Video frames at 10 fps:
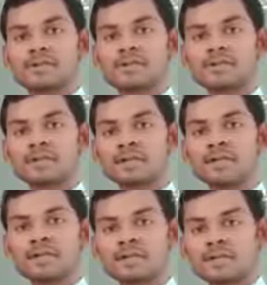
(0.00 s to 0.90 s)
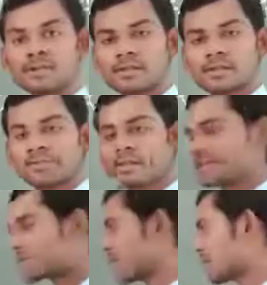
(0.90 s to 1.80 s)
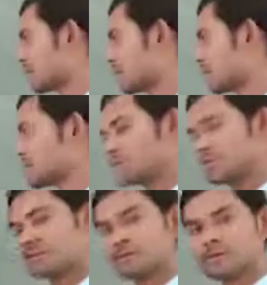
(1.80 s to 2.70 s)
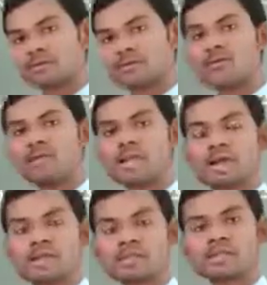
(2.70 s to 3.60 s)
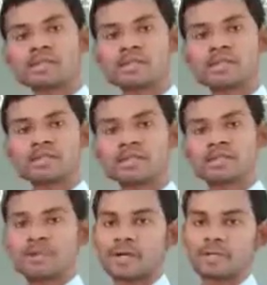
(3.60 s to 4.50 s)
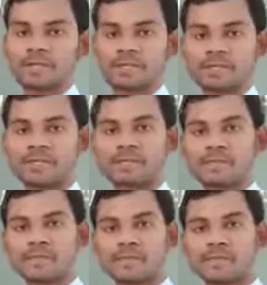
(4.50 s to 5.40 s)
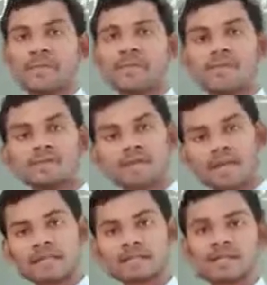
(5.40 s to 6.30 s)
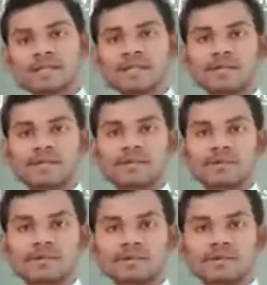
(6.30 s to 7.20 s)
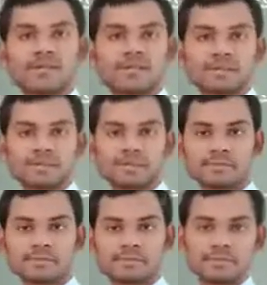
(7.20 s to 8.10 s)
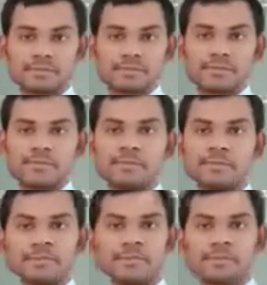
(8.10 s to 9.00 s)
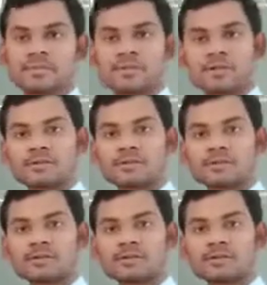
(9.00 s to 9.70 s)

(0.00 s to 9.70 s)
Then this means that both have the same shape and size. That is why they cover to each other. If it is not,